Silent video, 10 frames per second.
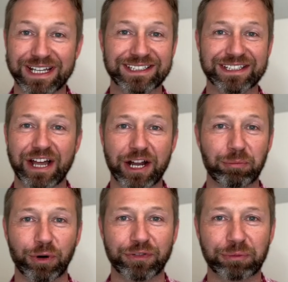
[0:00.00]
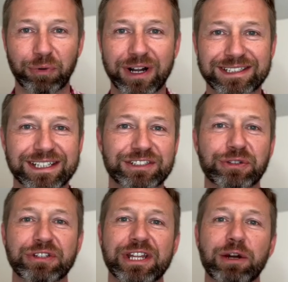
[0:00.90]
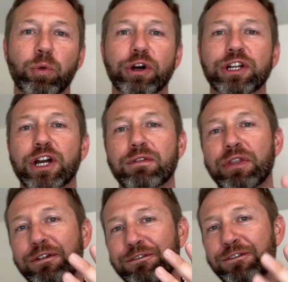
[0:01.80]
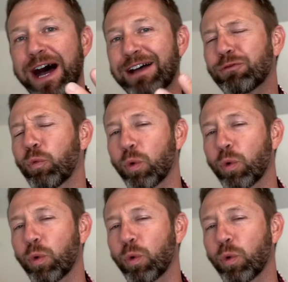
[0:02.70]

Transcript: It's not a perfect process, so today we're gonna cover the five